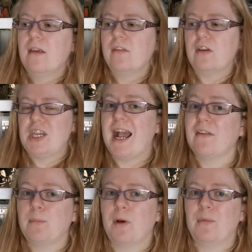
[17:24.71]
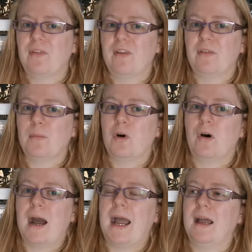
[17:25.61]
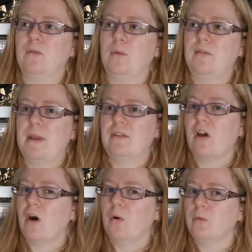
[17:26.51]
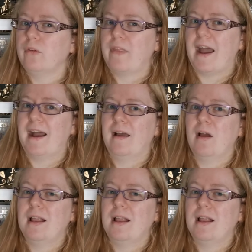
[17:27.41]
So she has promised us more, and we've been told that